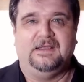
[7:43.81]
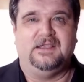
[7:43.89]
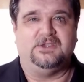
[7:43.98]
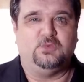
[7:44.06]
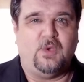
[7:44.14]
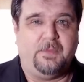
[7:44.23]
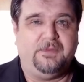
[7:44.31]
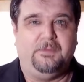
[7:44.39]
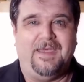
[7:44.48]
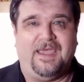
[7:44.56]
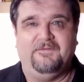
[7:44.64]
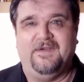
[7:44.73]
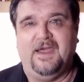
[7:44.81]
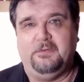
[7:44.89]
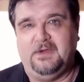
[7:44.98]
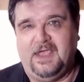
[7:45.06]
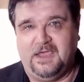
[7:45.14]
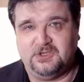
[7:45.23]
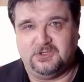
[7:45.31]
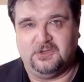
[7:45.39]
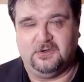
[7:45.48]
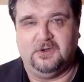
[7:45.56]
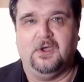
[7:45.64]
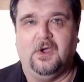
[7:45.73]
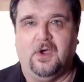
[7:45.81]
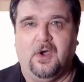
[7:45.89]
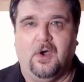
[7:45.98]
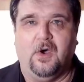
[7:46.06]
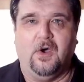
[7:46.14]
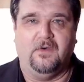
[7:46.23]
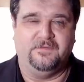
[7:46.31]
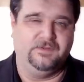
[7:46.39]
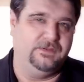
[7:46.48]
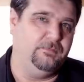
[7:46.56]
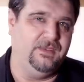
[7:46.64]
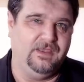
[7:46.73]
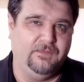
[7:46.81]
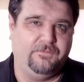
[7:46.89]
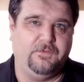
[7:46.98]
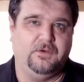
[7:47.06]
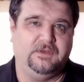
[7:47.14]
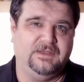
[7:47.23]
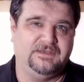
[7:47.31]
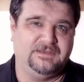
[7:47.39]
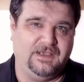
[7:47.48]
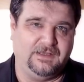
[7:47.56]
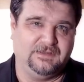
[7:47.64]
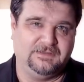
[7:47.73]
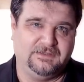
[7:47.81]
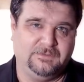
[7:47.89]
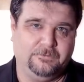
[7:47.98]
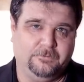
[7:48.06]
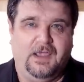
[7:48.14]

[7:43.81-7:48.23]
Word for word: the swept-back variation of the B-36.